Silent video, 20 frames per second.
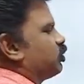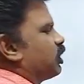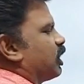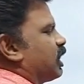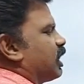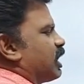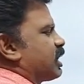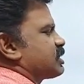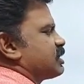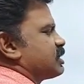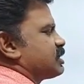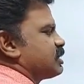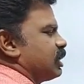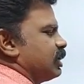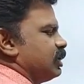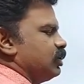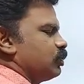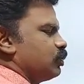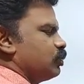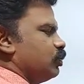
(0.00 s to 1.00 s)
Rakshasa
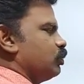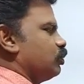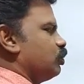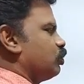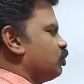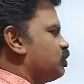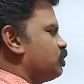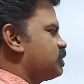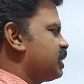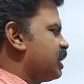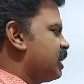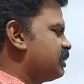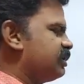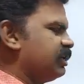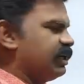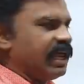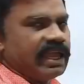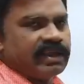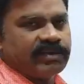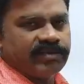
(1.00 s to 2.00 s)
into Gujarati
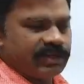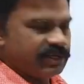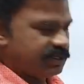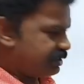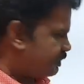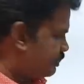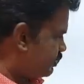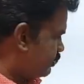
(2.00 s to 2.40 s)
language.